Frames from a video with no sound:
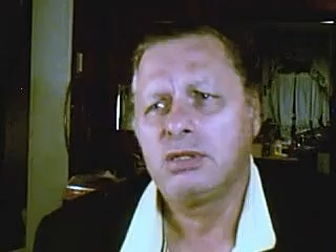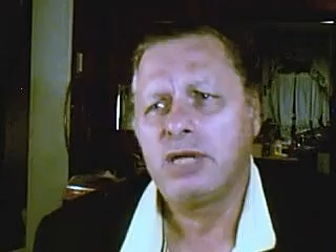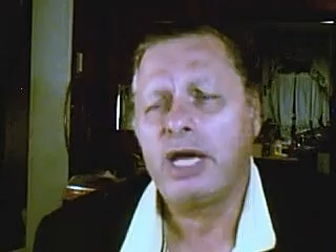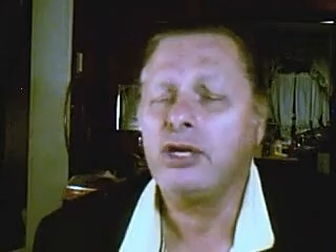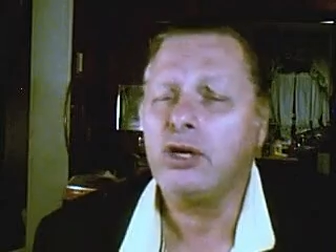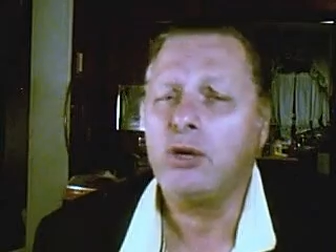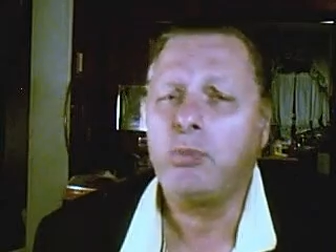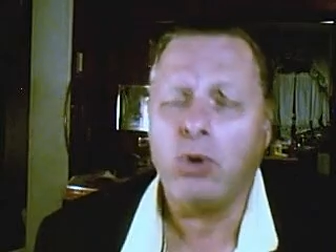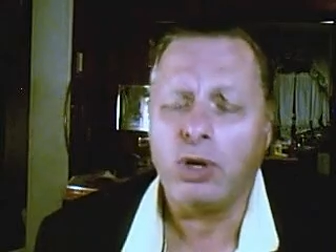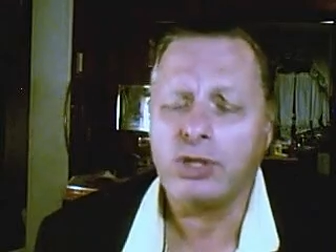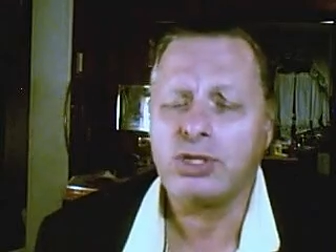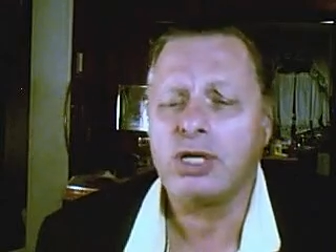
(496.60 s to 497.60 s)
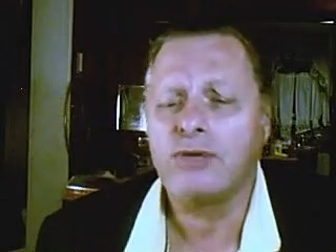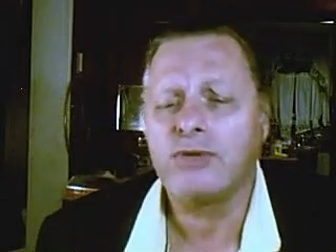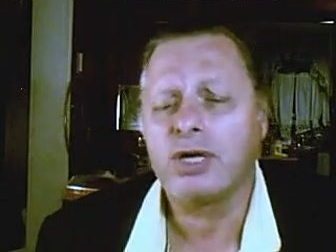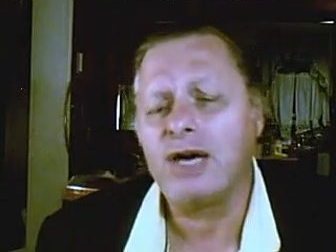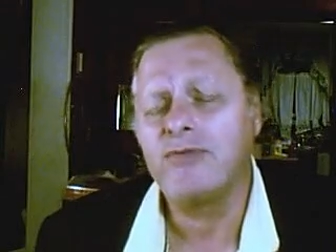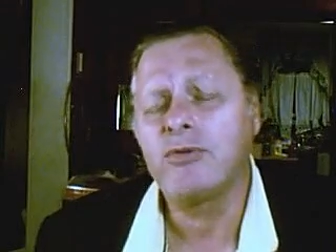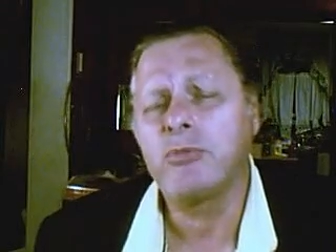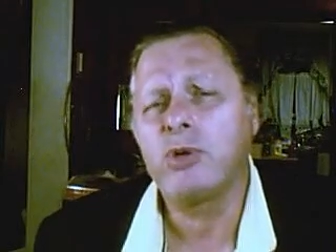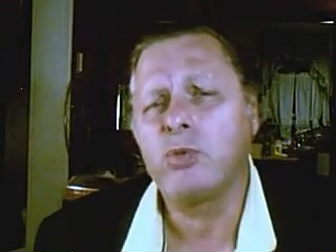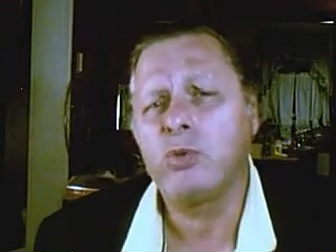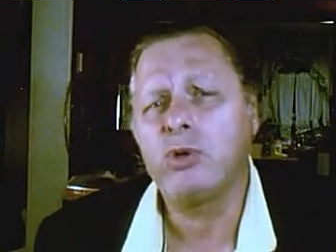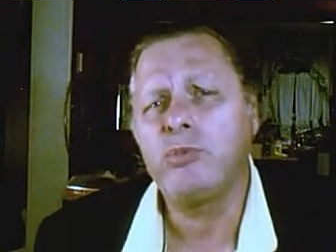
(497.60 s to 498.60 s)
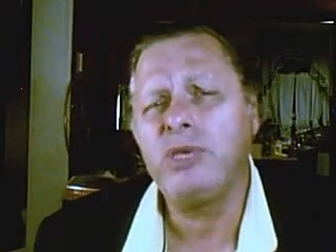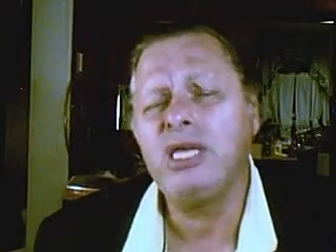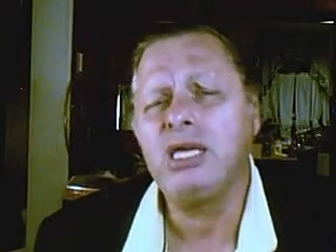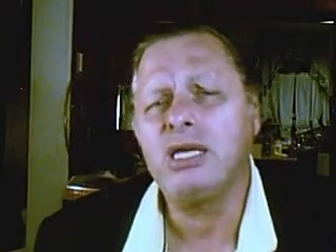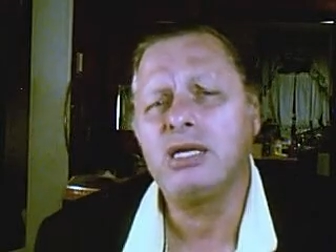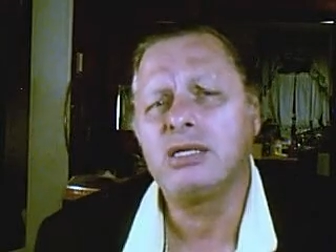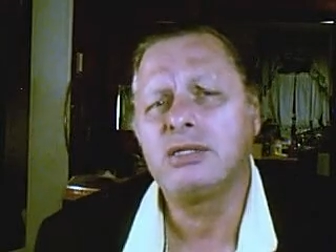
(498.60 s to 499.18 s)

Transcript: And your portion of the government will be